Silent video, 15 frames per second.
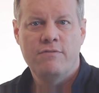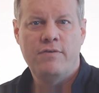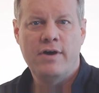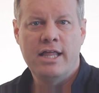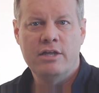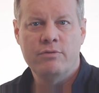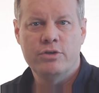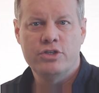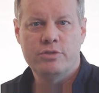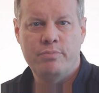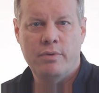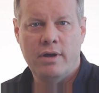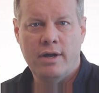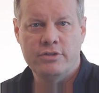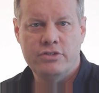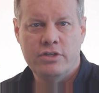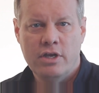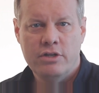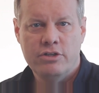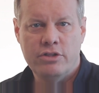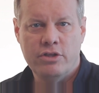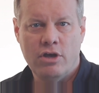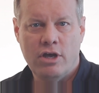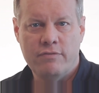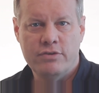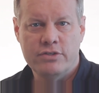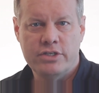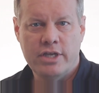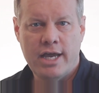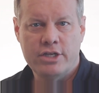file a response to the
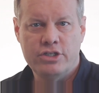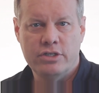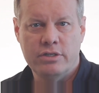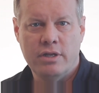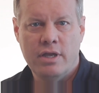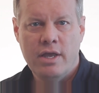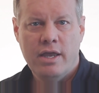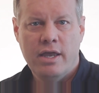office action,